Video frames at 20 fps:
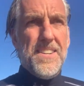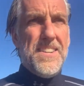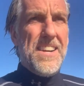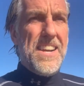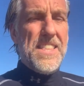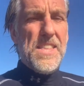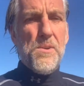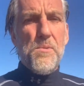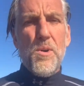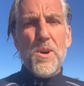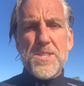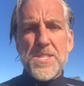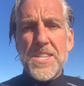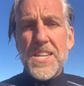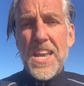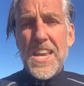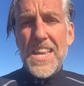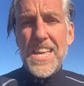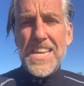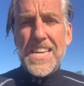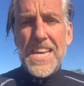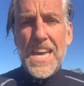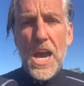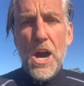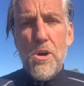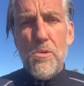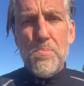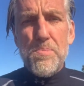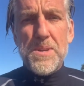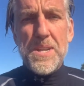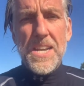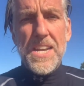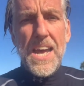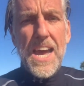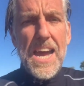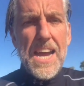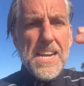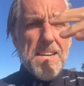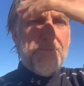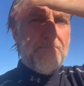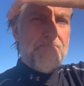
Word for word: And there wasn't any kelp today.